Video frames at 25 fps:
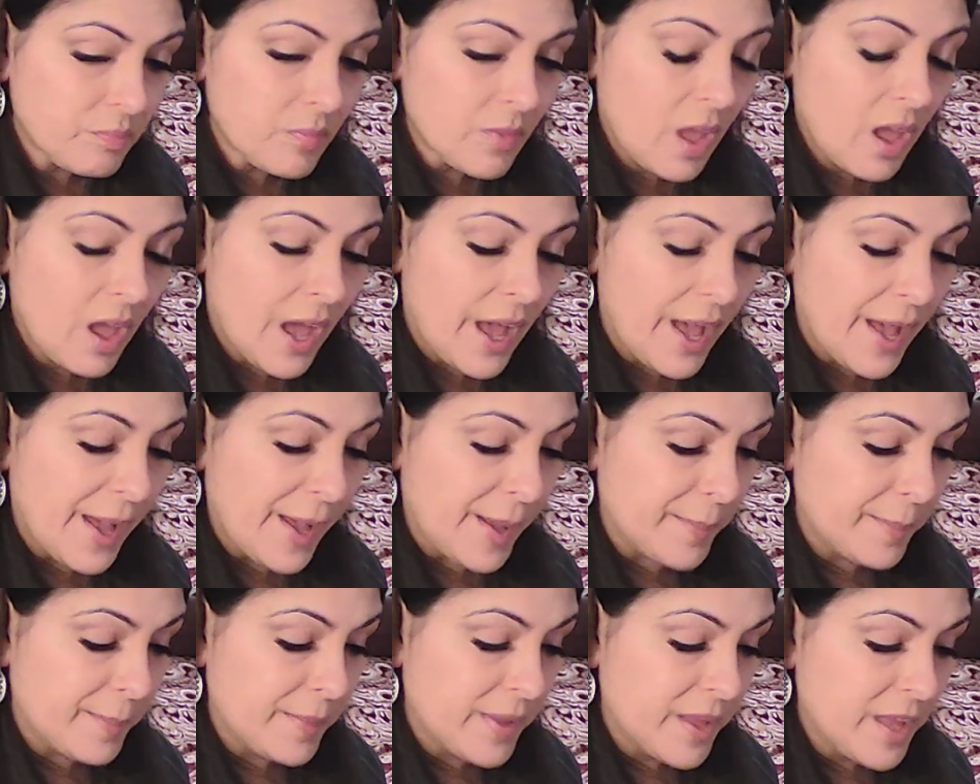
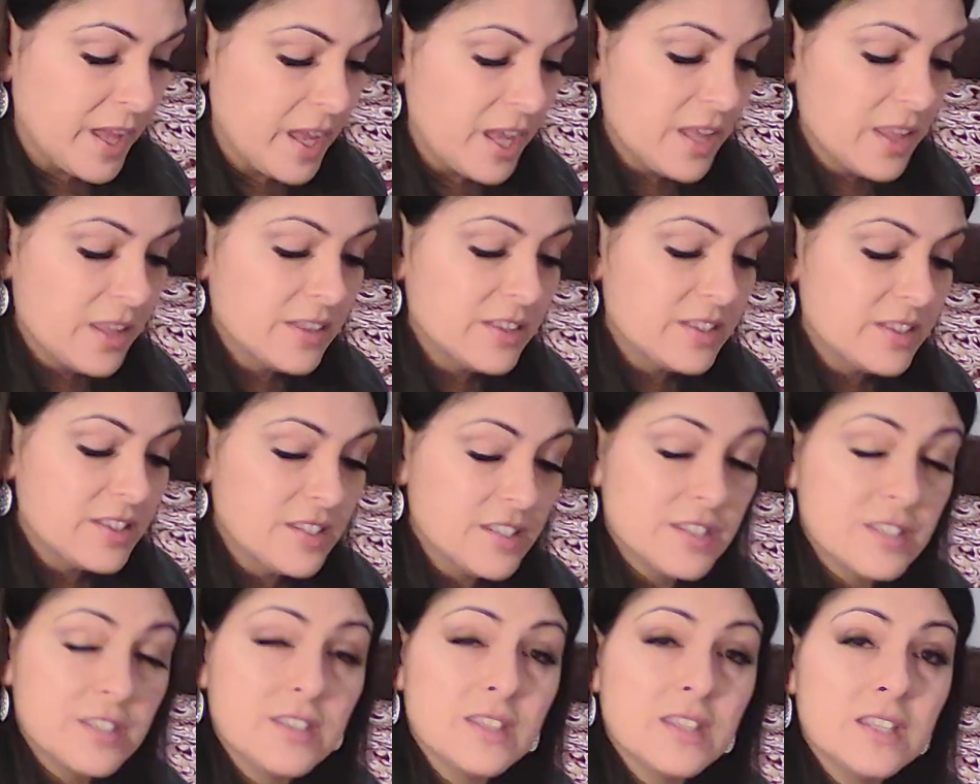um,
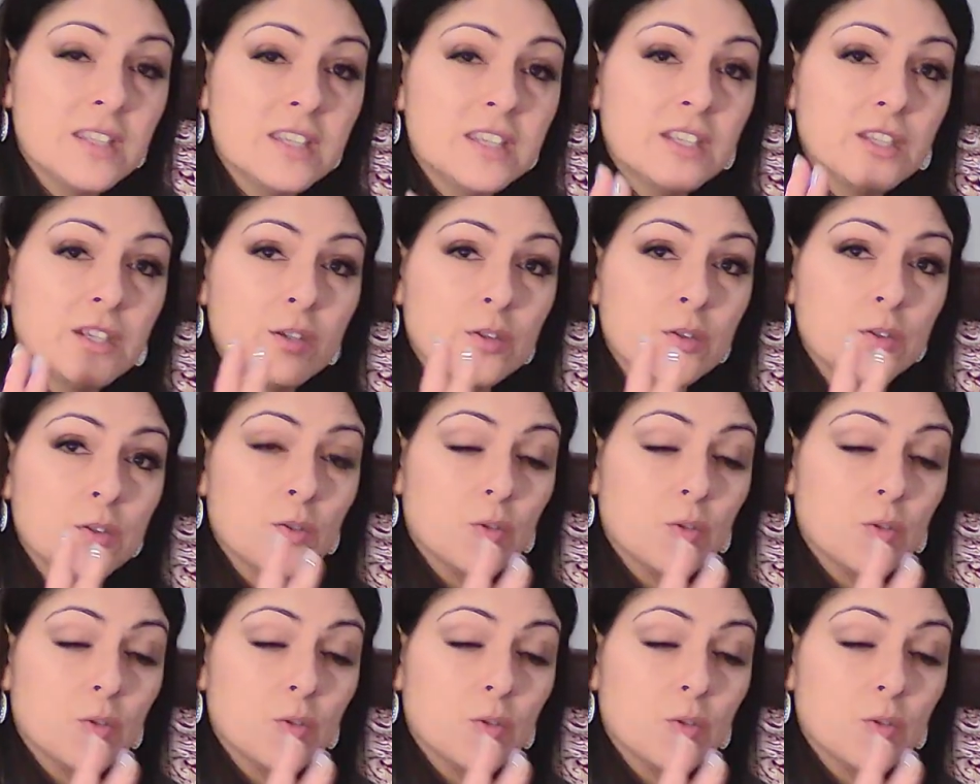just that you're